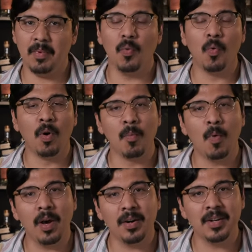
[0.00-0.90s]
the warm
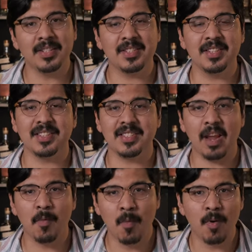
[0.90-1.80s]
water is gonna
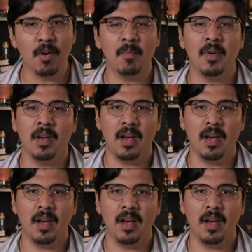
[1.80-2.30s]
stay warm